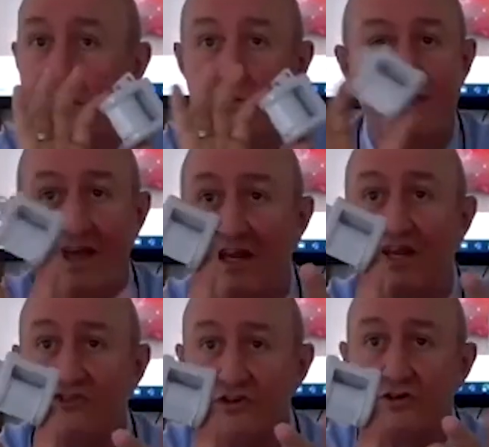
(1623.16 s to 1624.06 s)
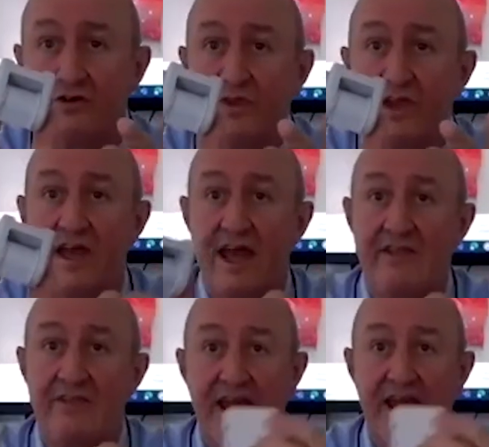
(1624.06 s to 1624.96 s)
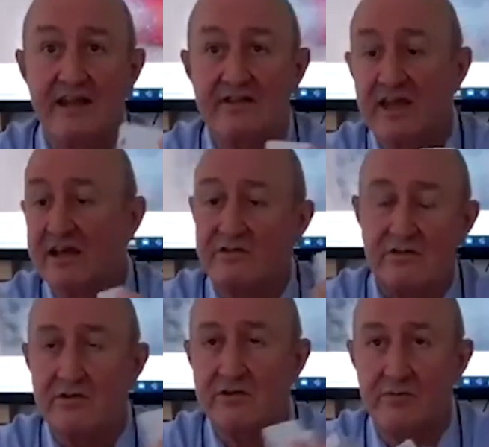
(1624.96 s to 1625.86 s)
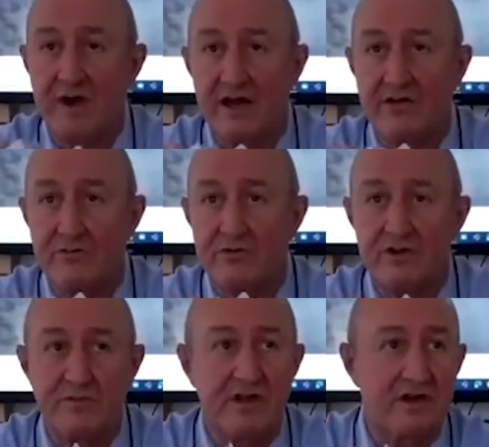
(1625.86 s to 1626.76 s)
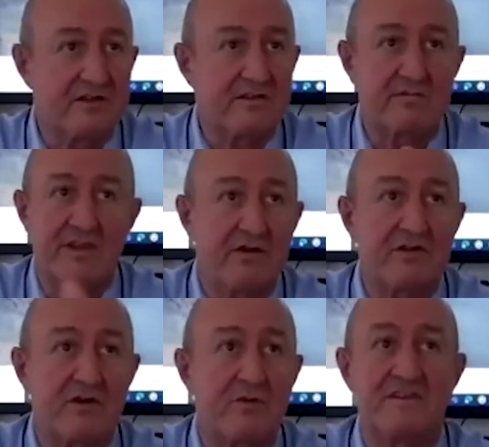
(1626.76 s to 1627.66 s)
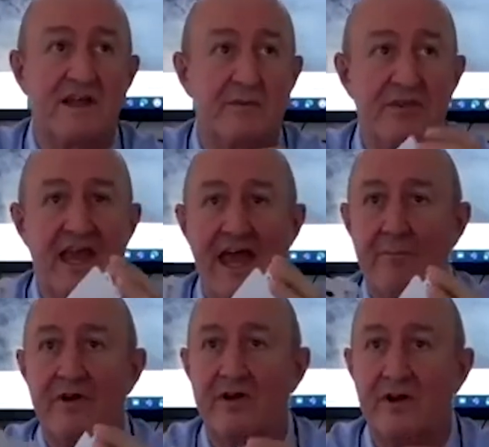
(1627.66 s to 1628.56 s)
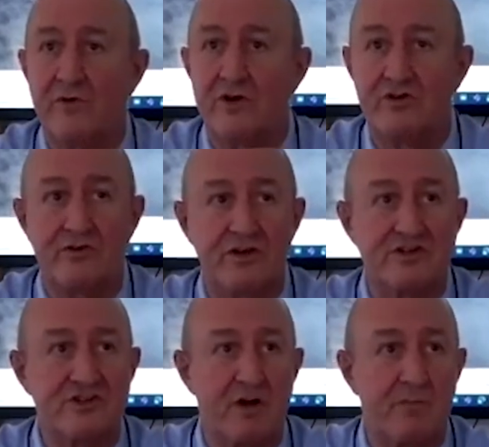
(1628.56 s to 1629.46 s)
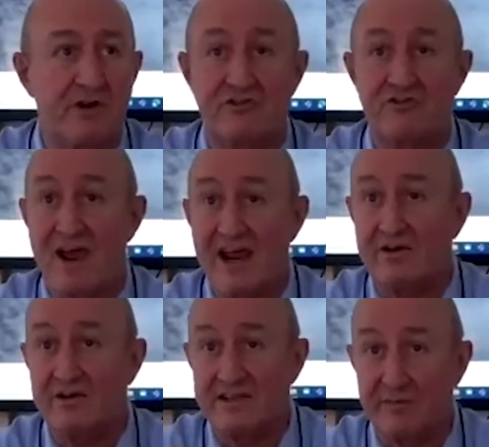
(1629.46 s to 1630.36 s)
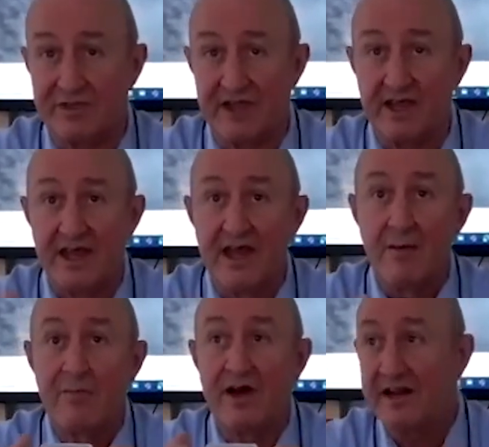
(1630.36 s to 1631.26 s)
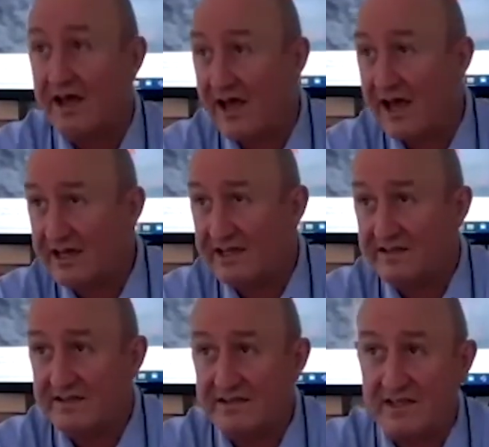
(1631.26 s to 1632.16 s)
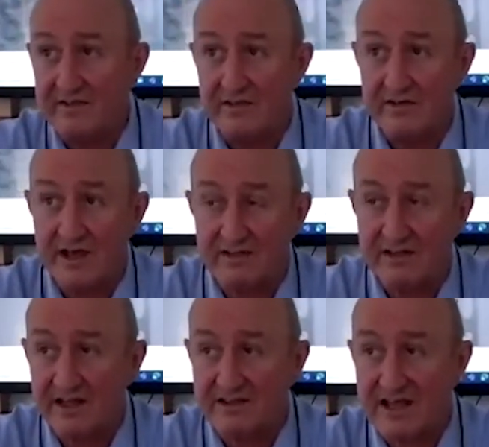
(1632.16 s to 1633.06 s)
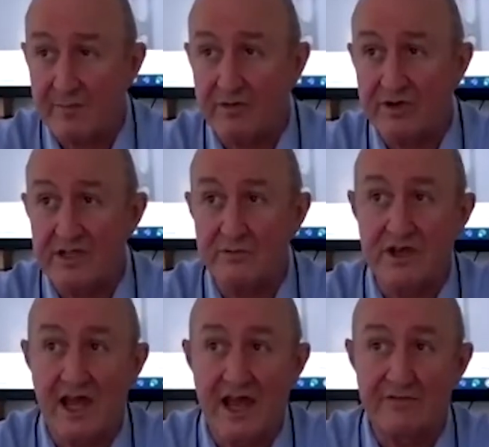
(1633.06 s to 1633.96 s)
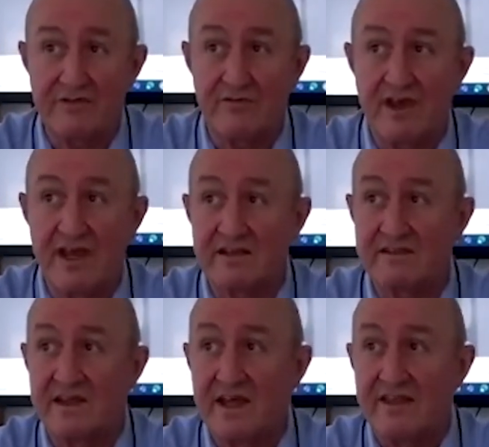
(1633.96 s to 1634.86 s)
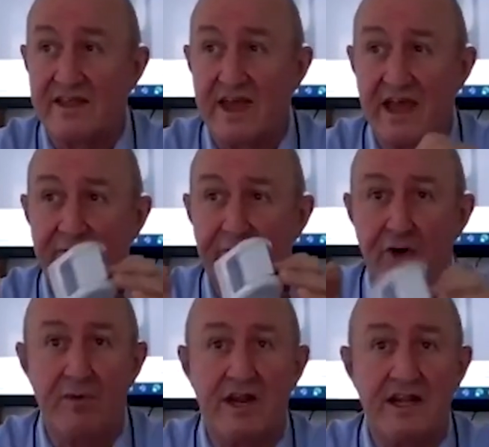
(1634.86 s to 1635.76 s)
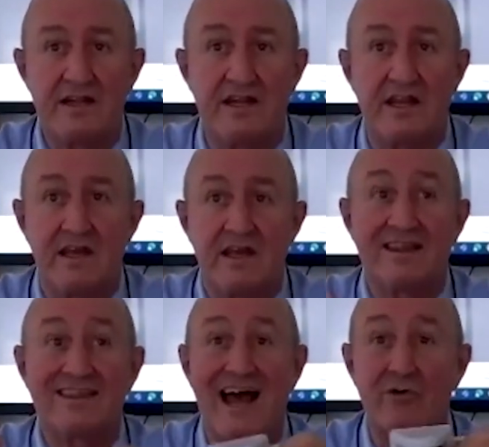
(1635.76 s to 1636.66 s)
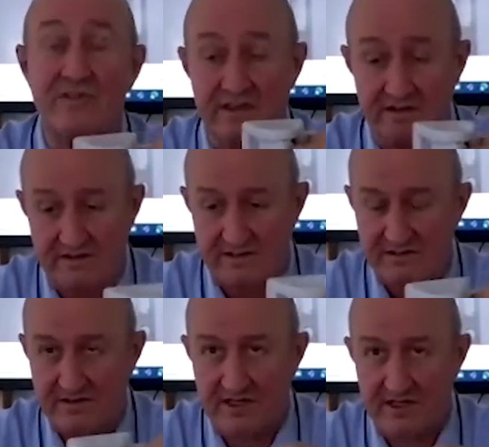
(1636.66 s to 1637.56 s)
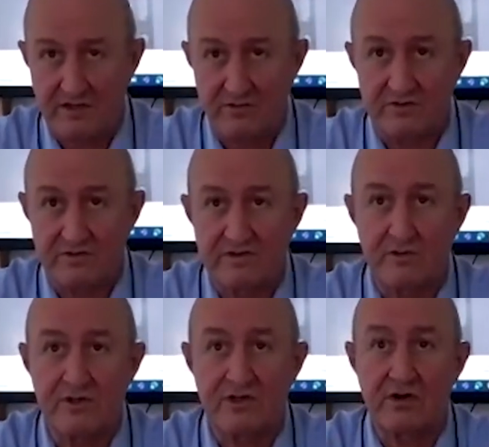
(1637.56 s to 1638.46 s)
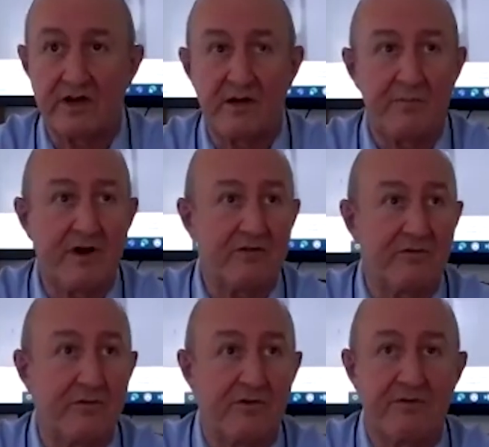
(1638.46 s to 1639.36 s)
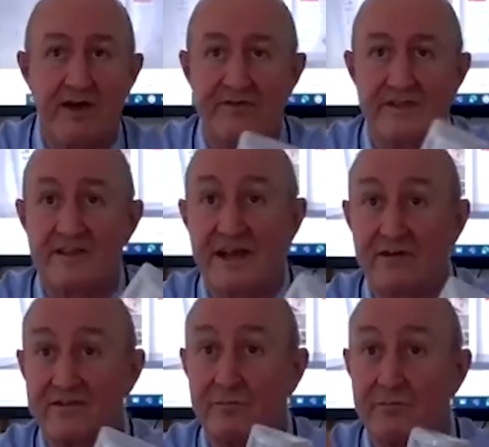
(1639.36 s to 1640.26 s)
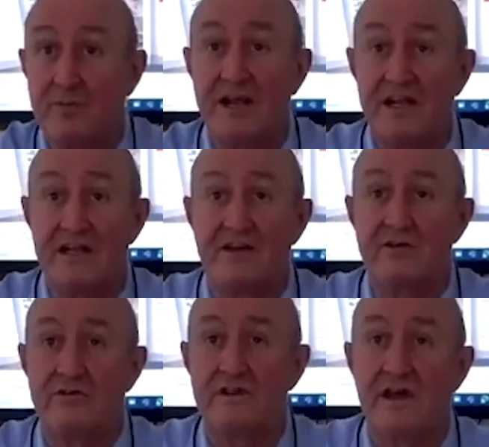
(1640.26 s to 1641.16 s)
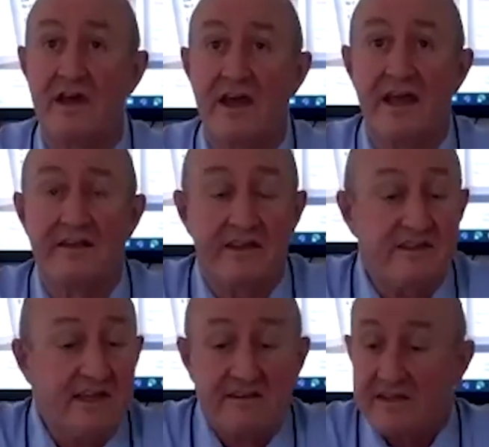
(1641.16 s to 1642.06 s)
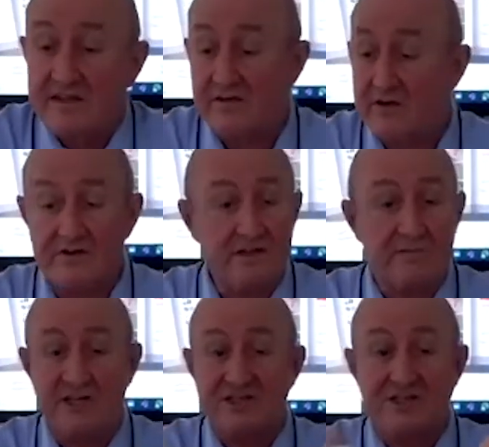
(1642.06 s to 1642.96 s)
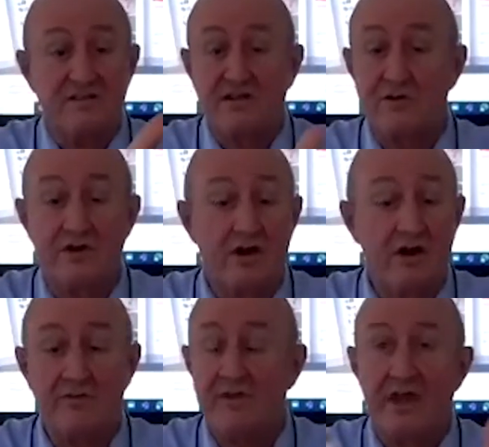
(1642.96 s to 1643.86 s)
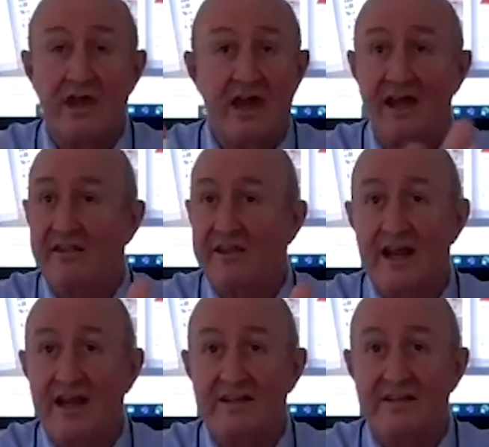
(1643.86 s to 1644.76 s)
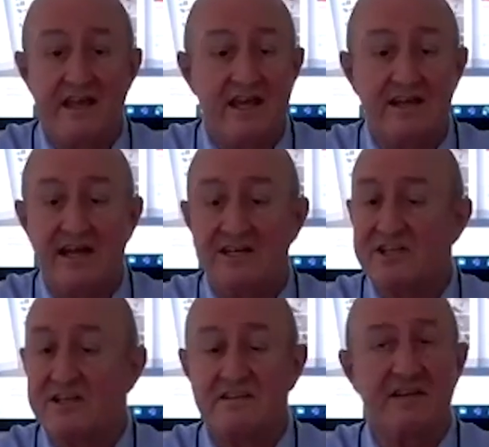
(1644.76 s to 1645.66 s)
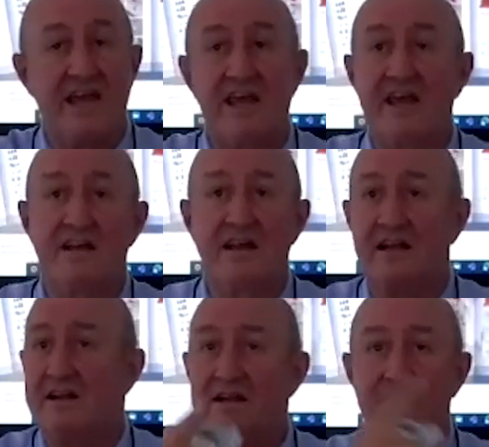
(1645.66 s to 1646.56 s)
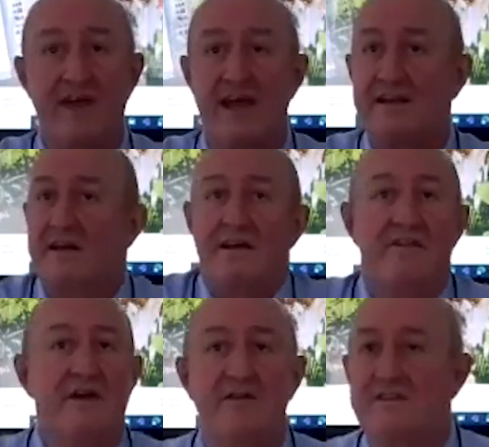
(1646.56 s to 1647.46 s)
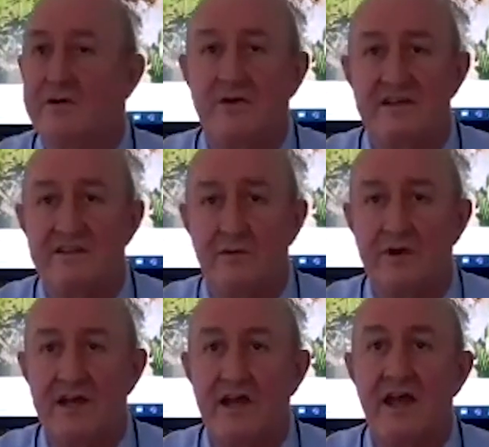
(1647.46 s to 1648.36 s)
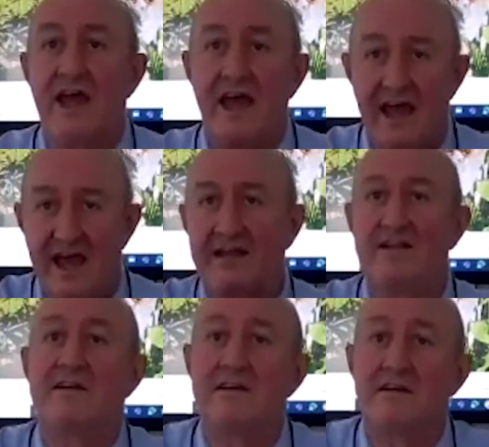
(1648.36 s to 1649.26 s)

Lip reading: with any issue. And then at the end, you buy a new one, because there is always something happen on a monitoring job, on a track or something. But I can see, as an example, here we have surveyors, they have permanently thousands in use. So we're talking about 4, 5, 6,000 permanently in use. And they said, it's awesome. I just screw it on. And at the end, I just take it and leave that. There is no easier way. And